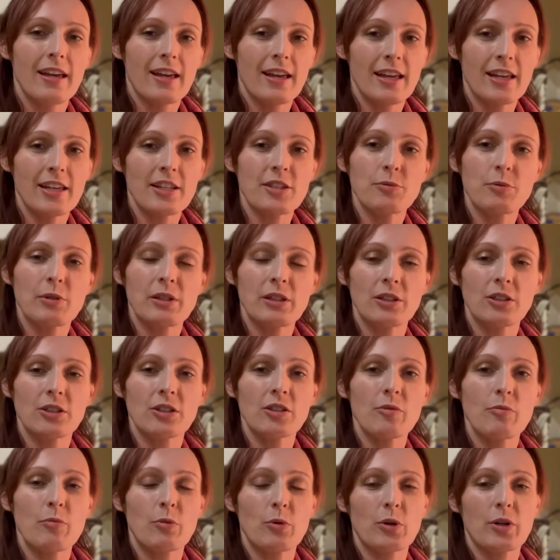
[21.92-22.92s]
as we
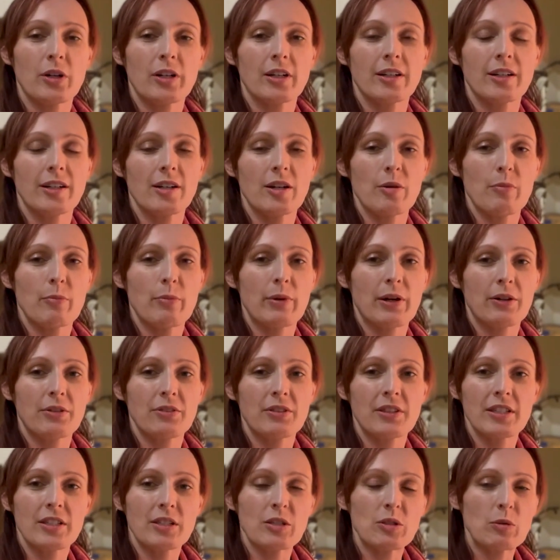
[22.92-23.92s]
learn more about
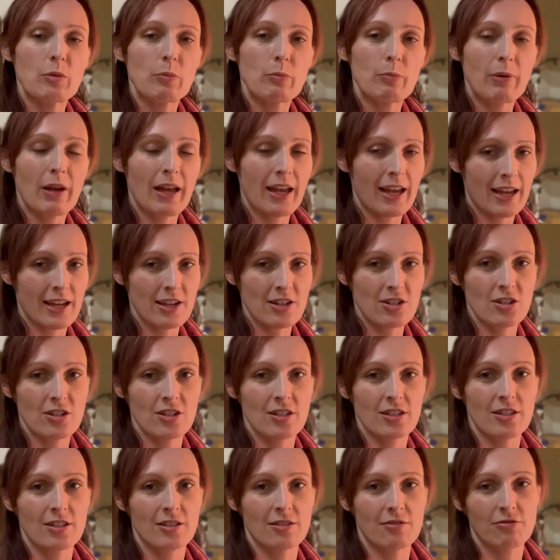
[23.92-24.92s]
this
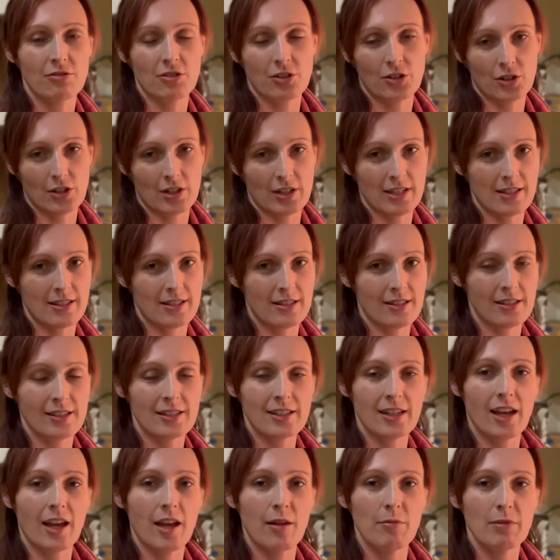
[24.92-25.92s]
passion of Christ, the
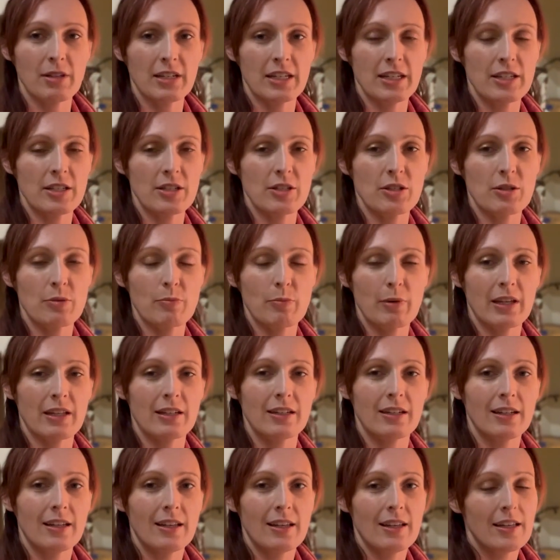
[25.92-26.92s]
time that he
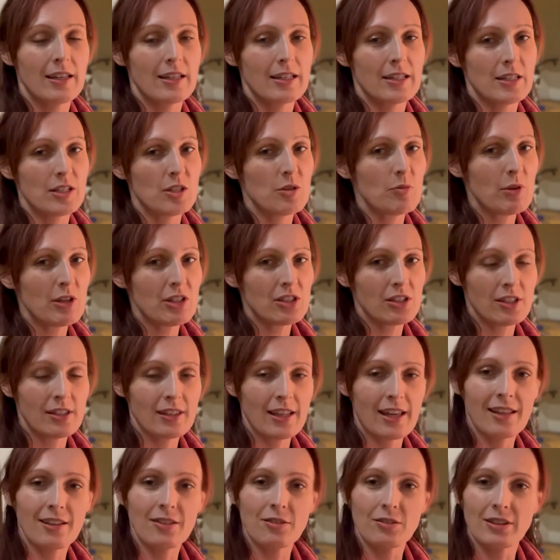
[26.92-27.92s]
spent, especially
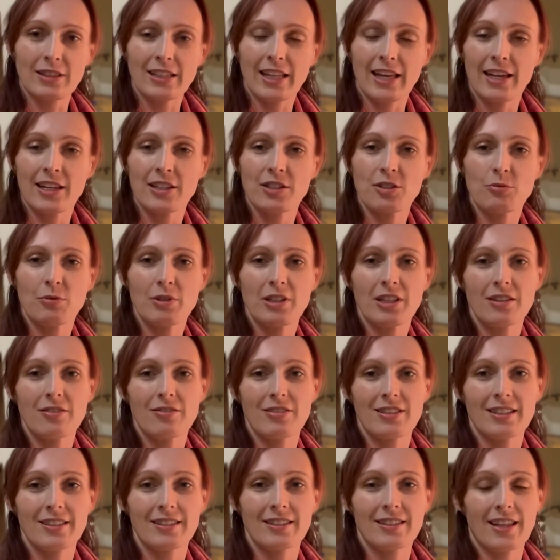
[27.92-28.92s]
that last week of
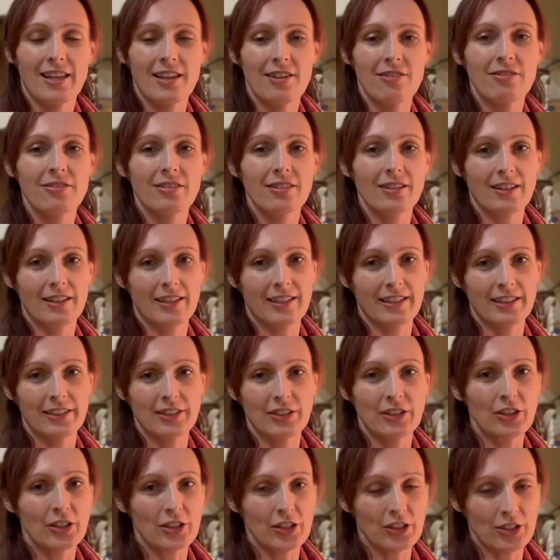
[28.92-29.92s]
his life
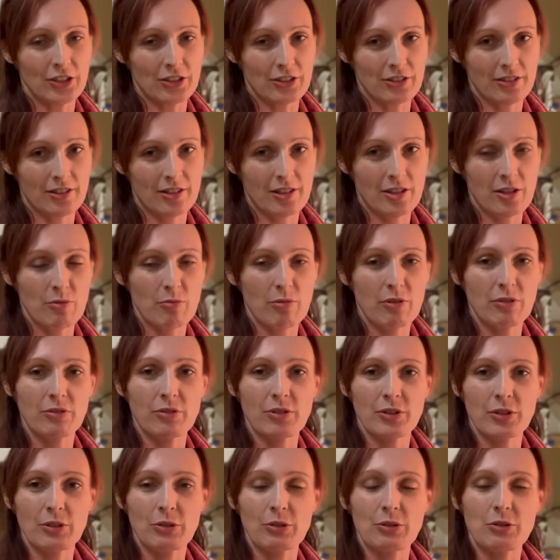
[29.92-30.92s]
on earth
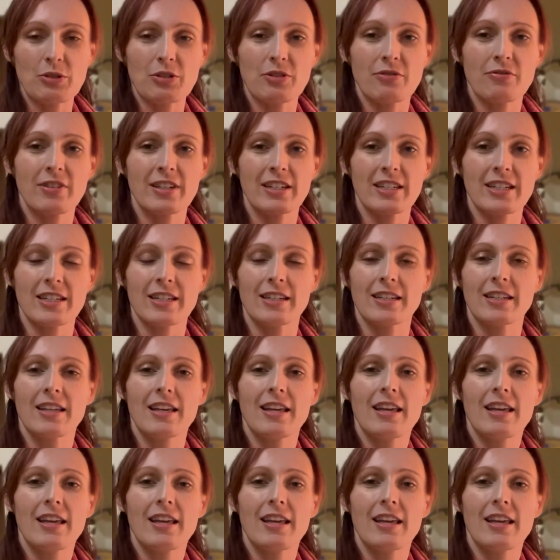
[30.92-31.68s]
before the crucifixion.